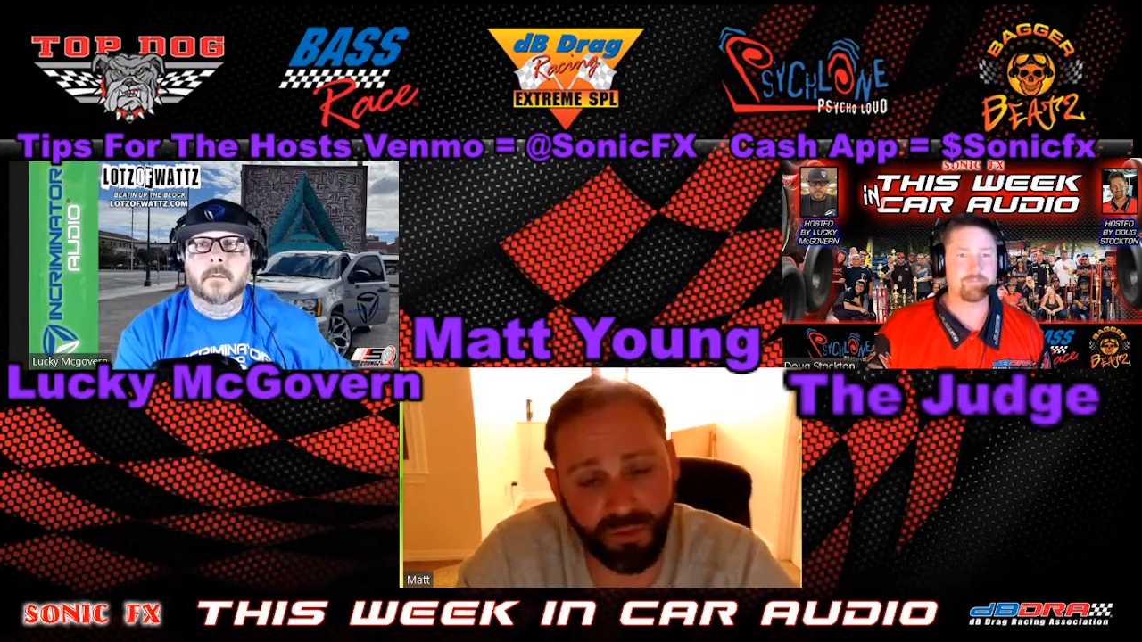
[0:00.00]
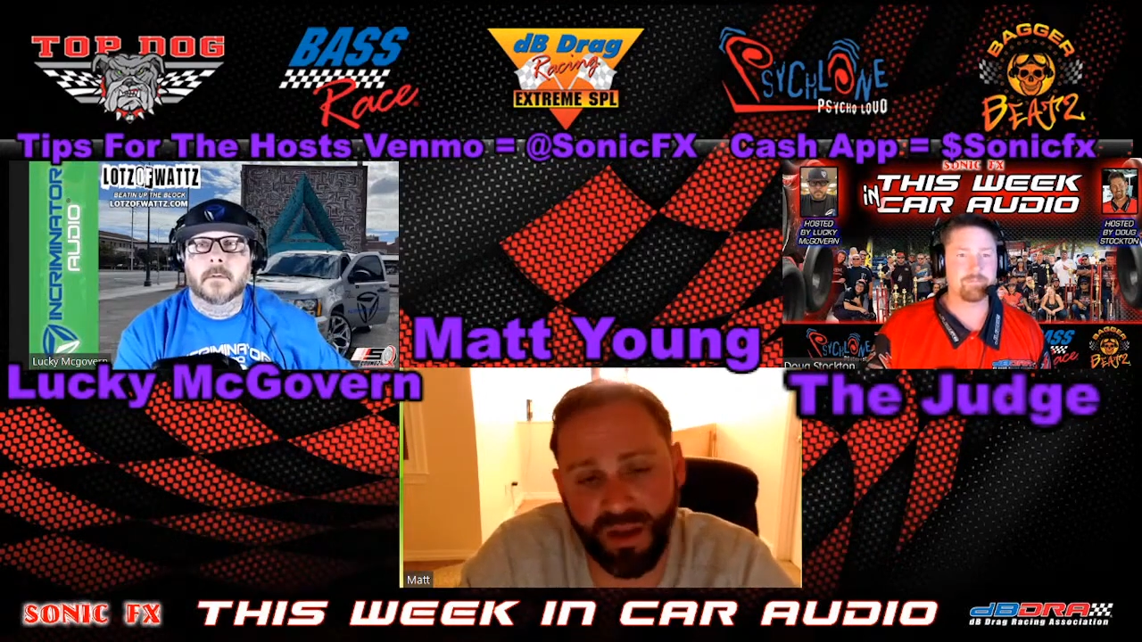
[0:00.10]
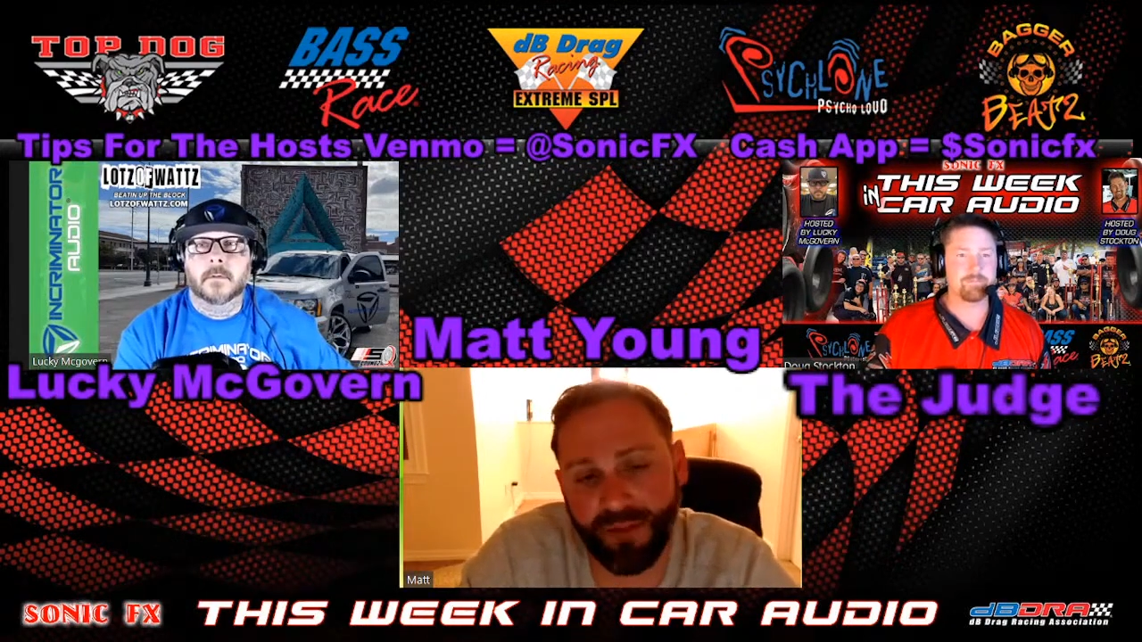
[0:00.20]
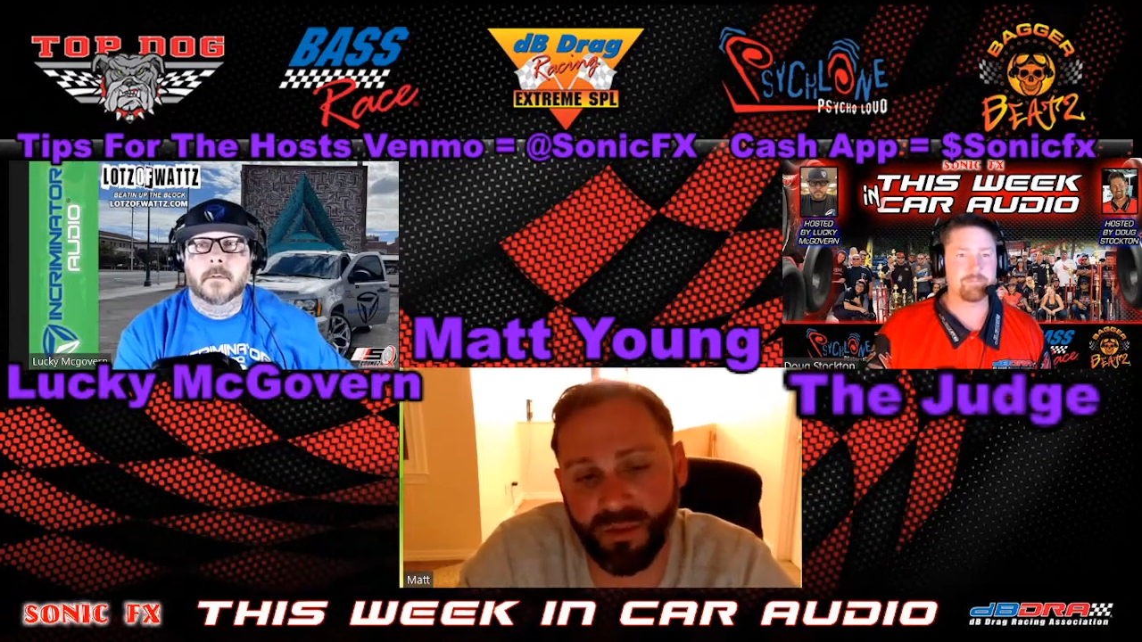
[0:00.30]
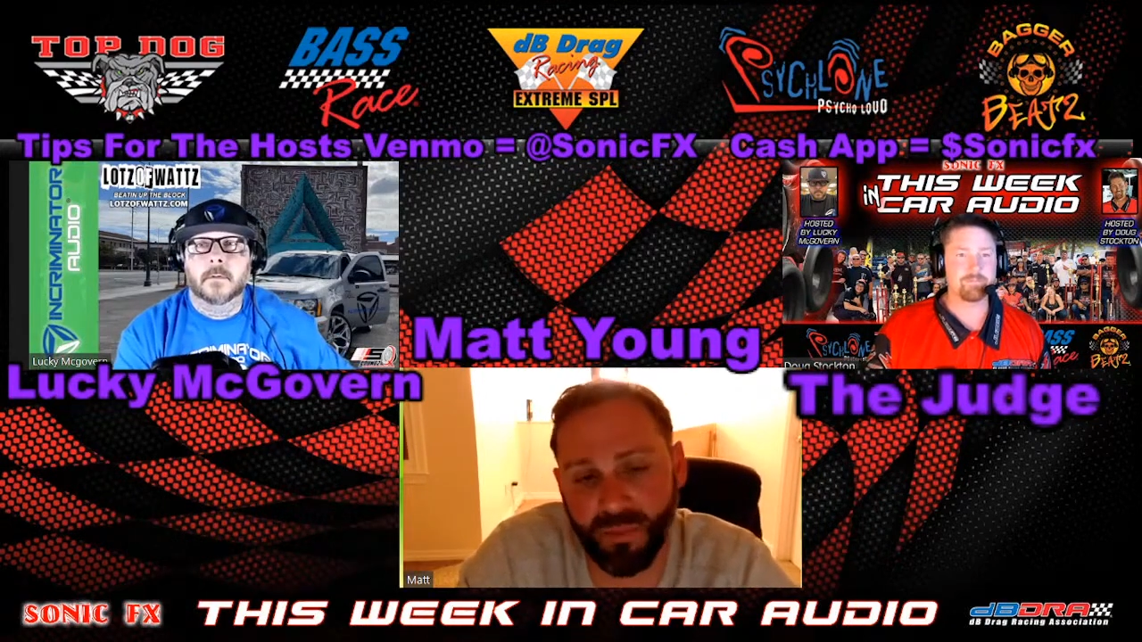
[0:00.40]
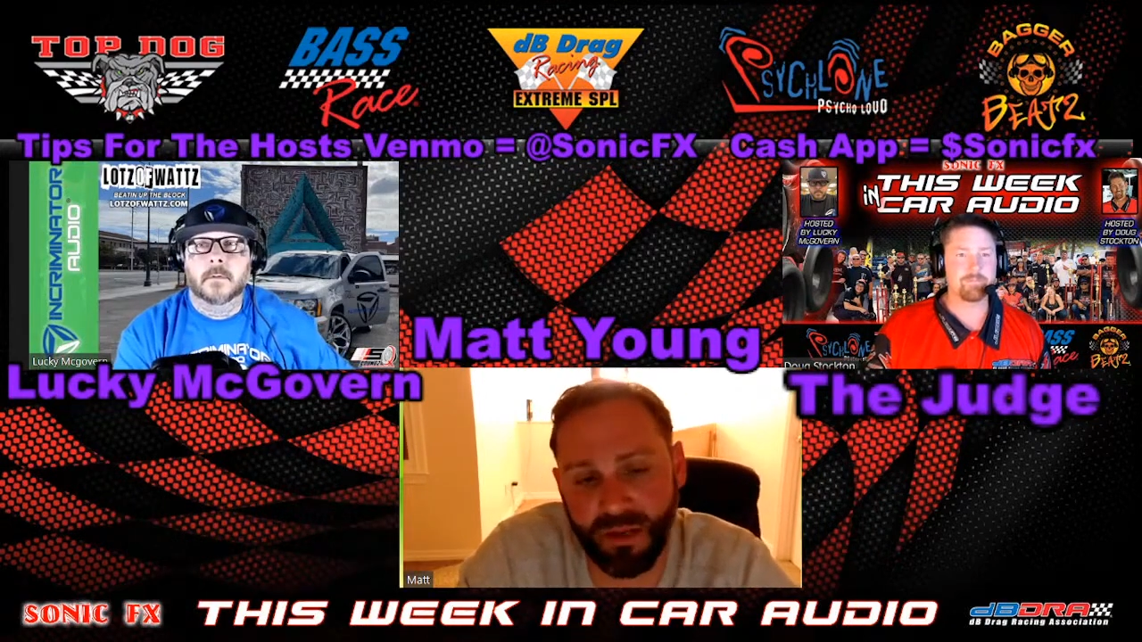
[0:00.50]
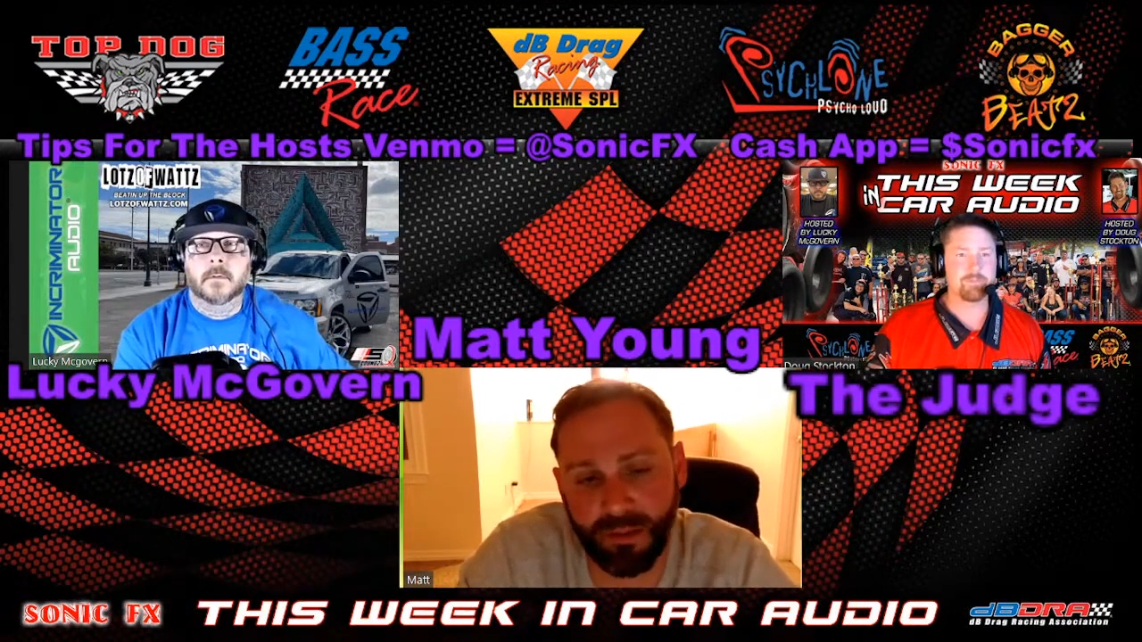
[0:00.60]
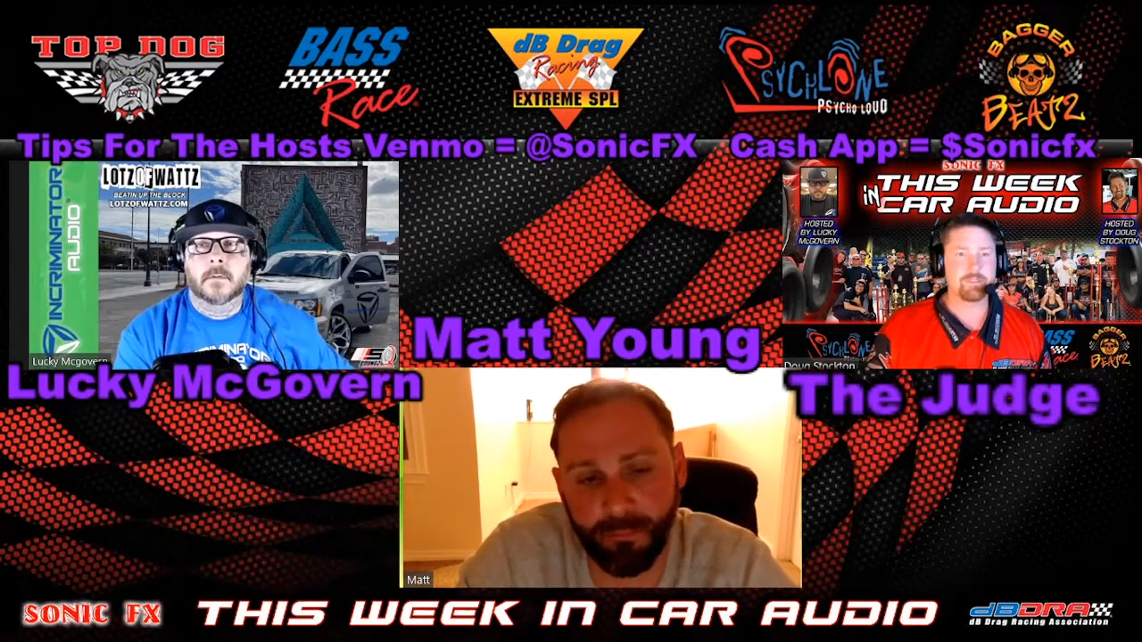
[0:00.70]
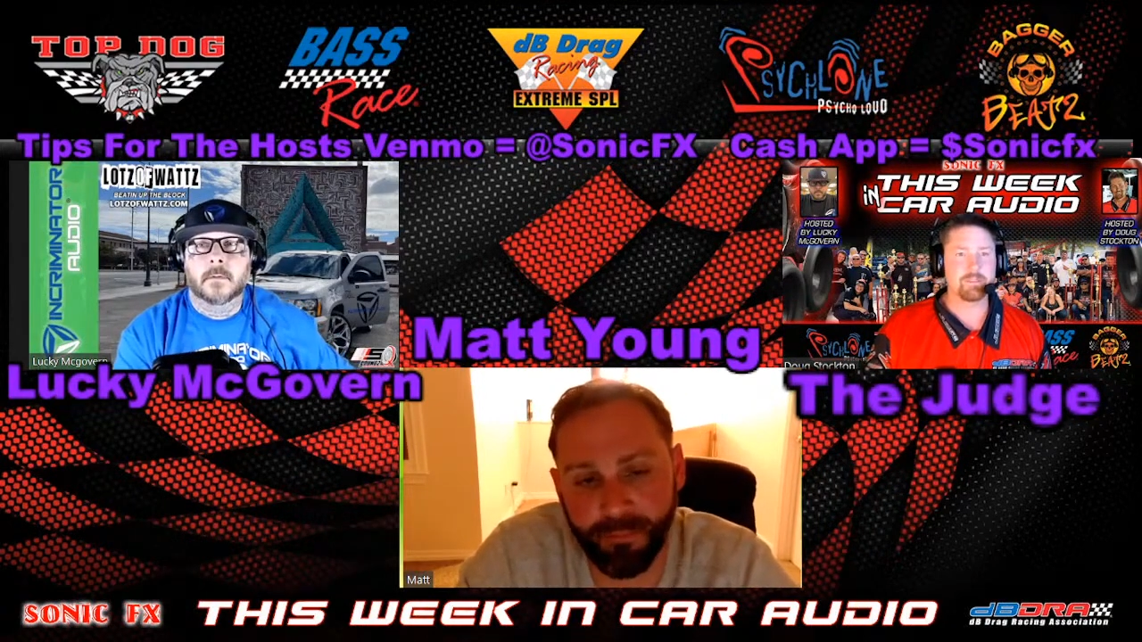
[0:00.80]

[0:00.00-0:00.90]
shaft speed.